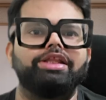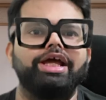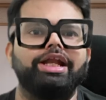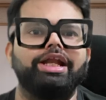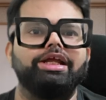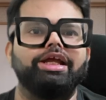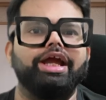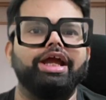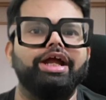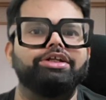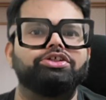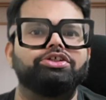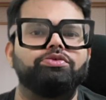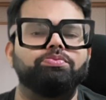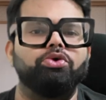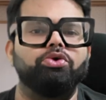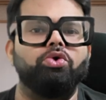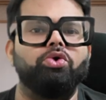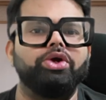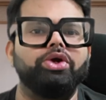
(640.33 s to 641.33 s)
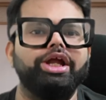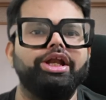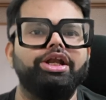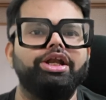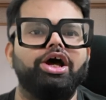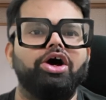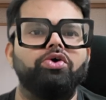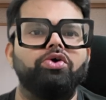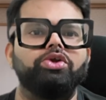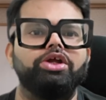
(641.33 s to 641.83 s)
then gets broken
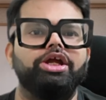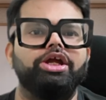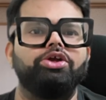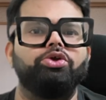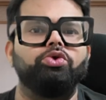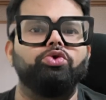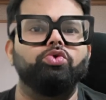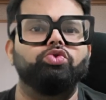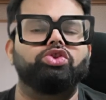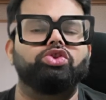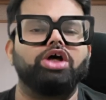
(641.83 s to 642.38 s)
down into